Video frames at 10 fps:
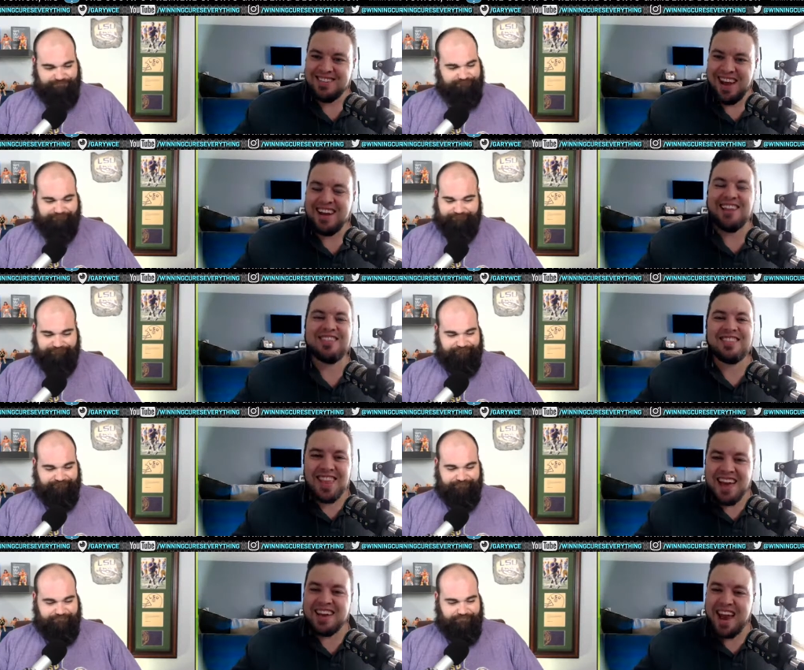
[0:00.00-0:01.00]
Speaker 1: Ain't a
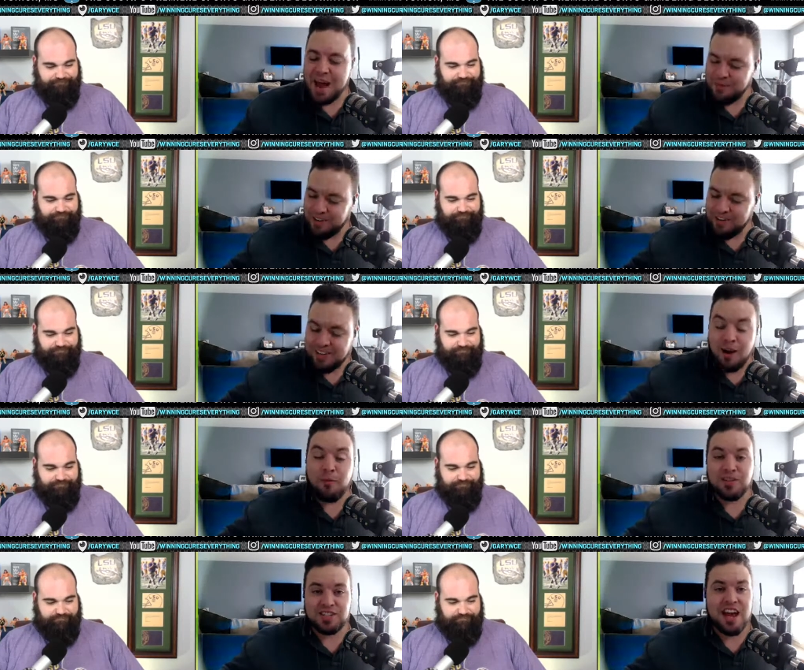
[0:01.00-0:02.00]
thing happening. Now, I
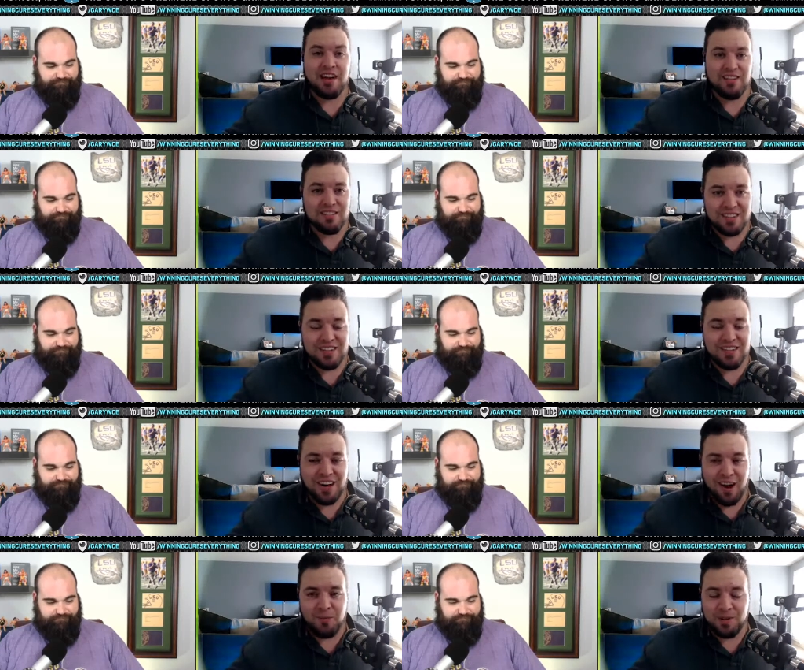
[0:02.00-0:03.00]
will say,
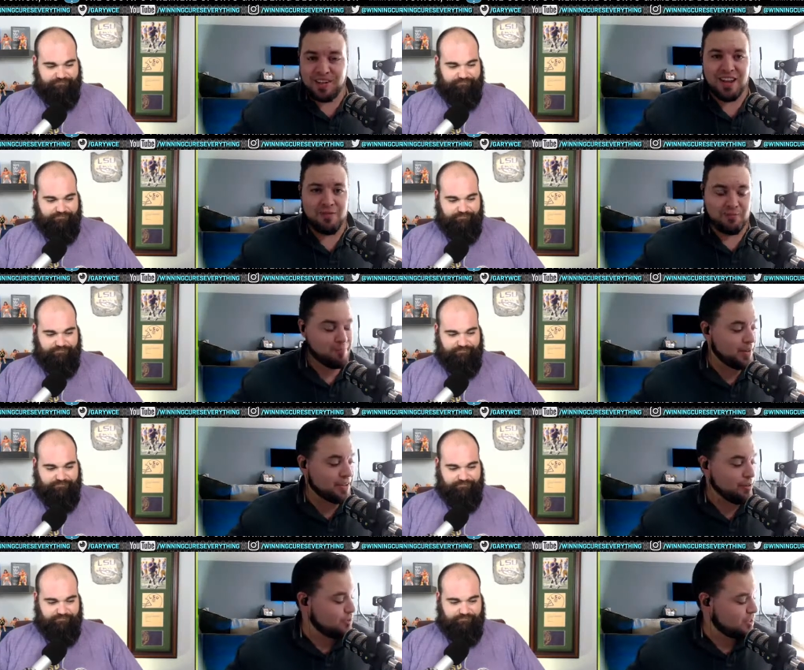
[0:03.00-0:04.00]
we did have
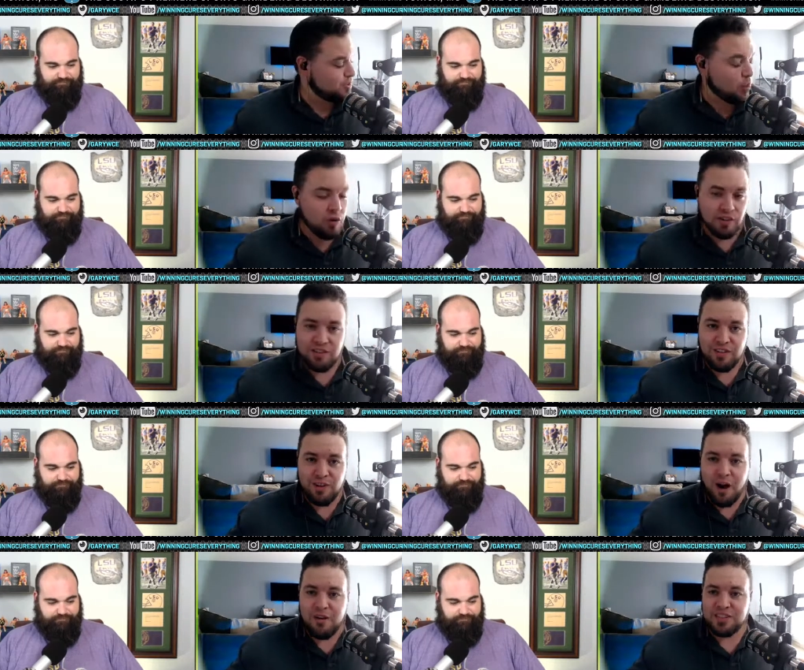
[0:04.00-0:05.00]
big news this morning.
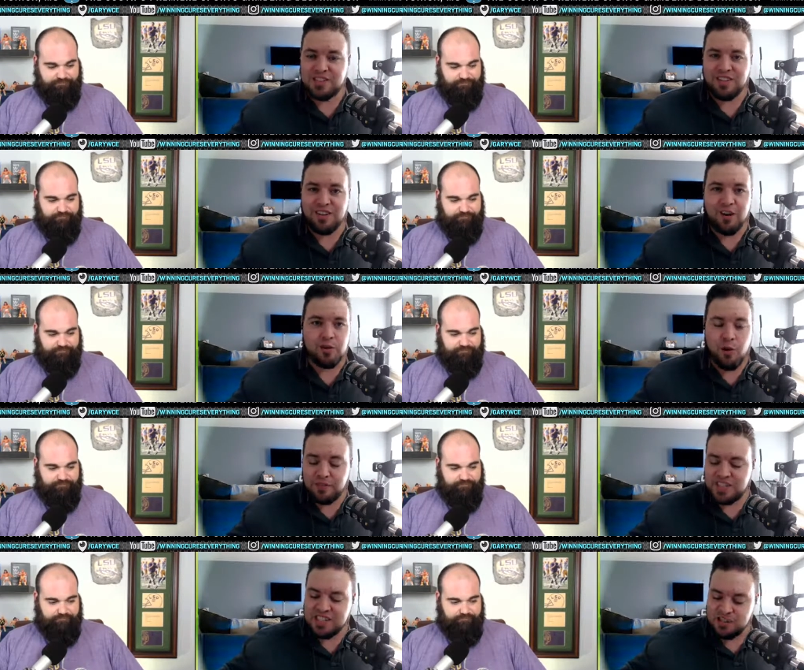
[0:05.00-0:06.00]
You know, obviously,
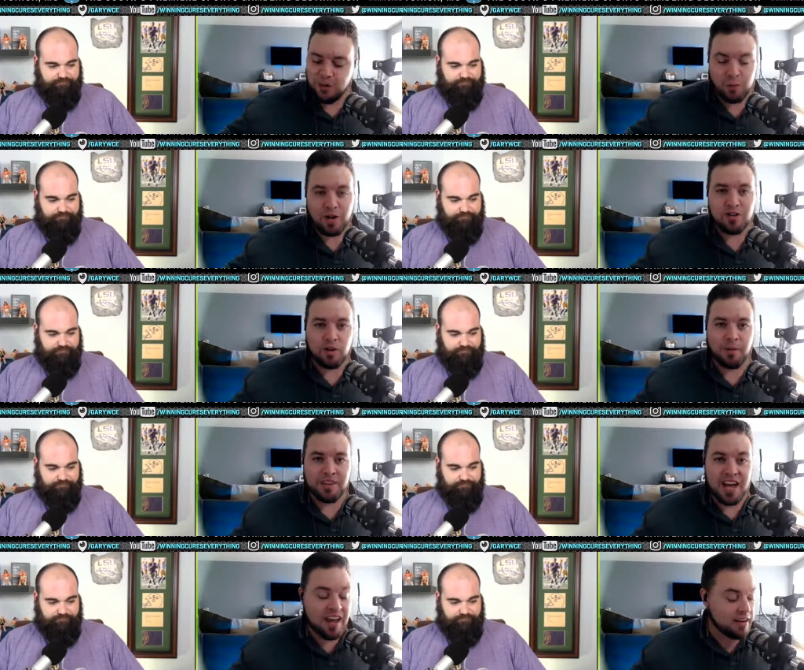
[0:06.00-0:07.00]
UFC stuff. We're going to talk
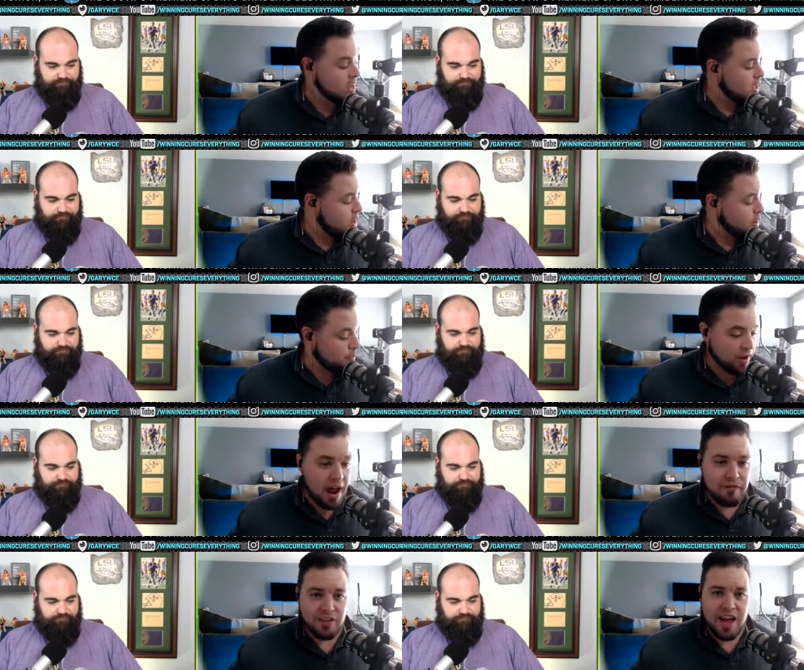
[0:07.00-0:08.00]
about that. But
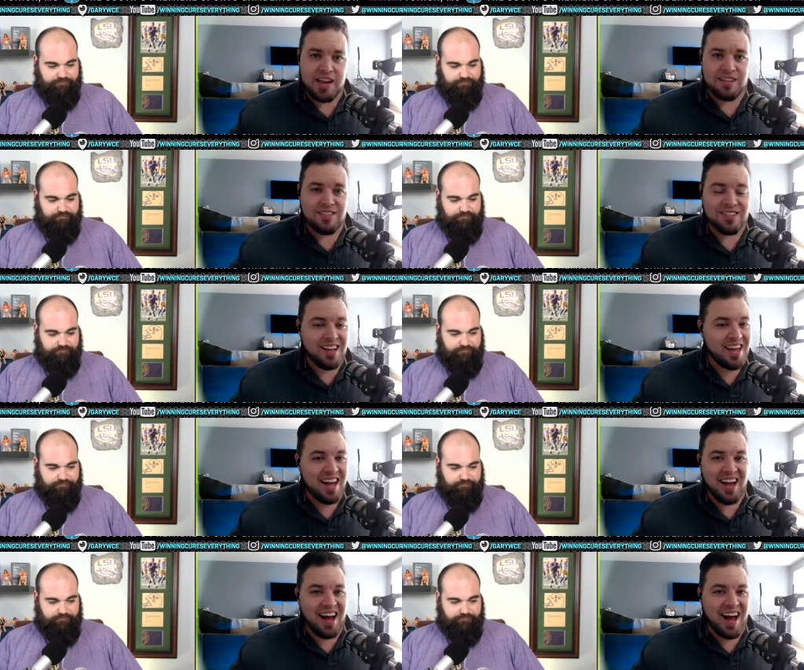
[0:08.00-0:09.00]
after that,
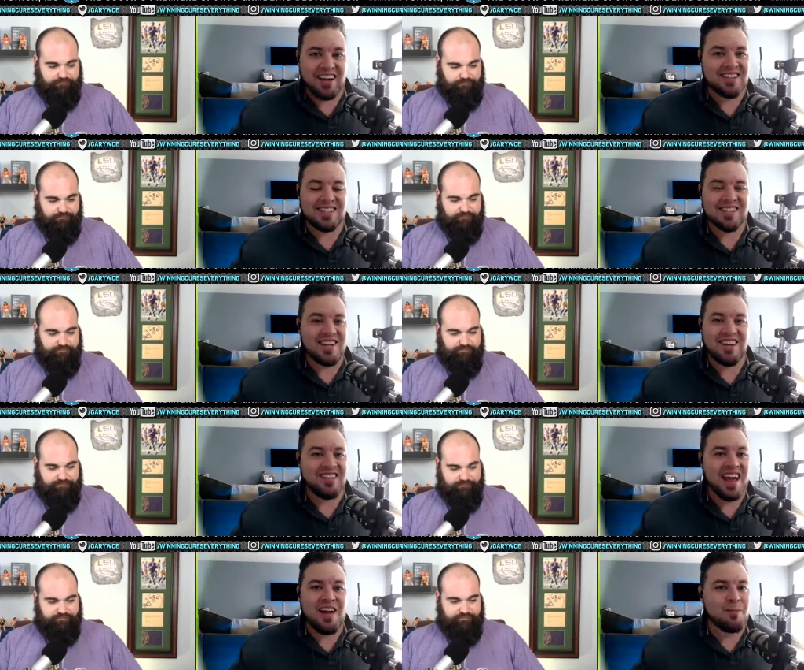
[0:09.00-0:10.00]
I didn't see a
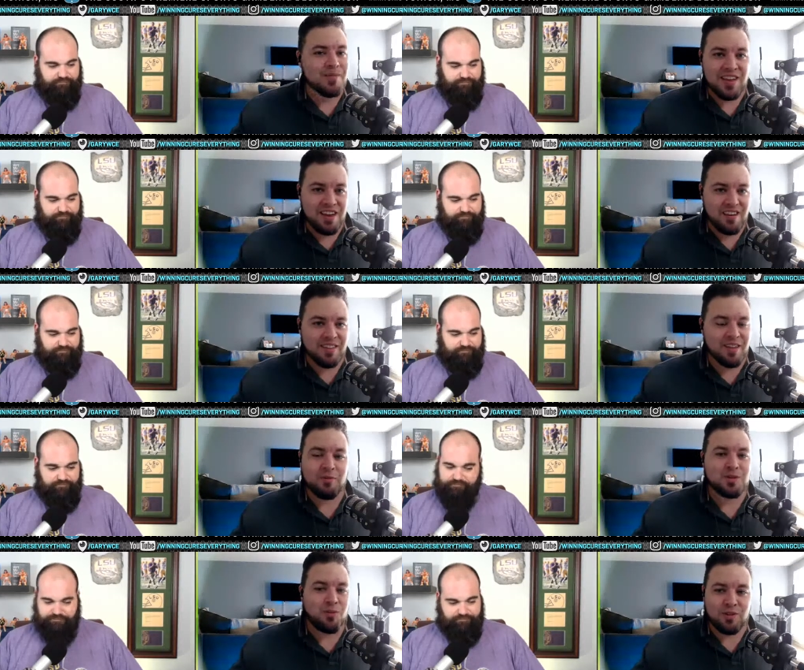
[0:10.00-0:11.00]
damn thing
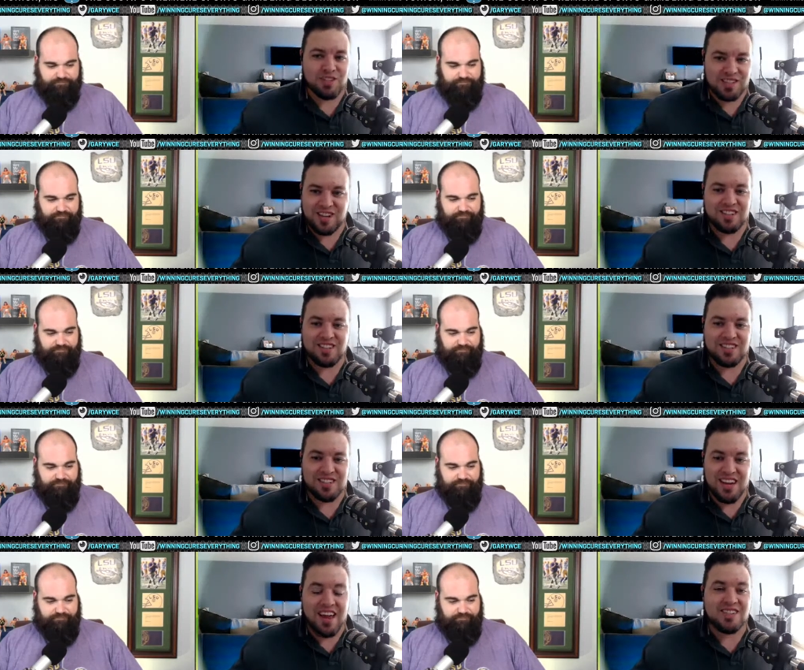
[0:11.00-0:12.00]
that was worth discussing
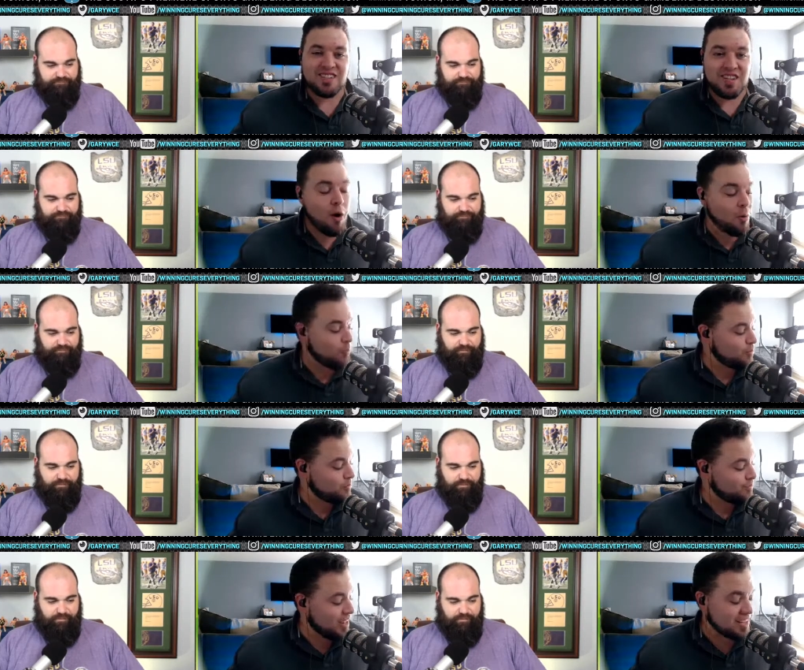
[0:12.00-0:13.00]
today. So
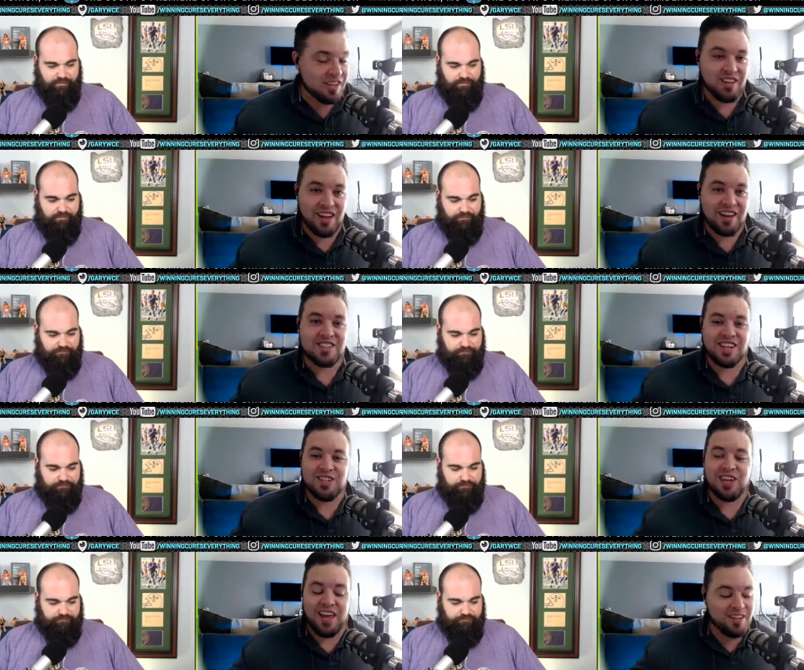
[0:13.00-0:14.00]
that's going to let us get
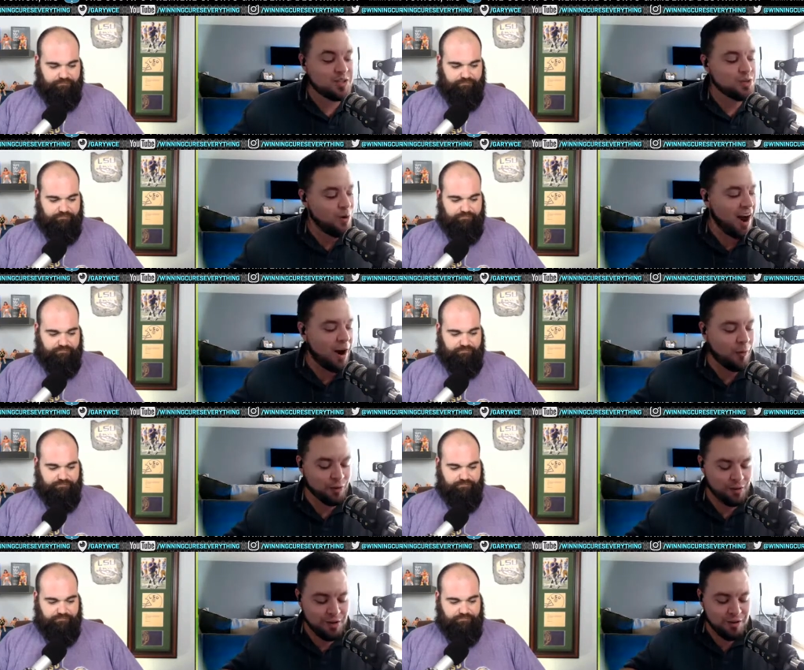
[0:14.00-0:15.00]
into our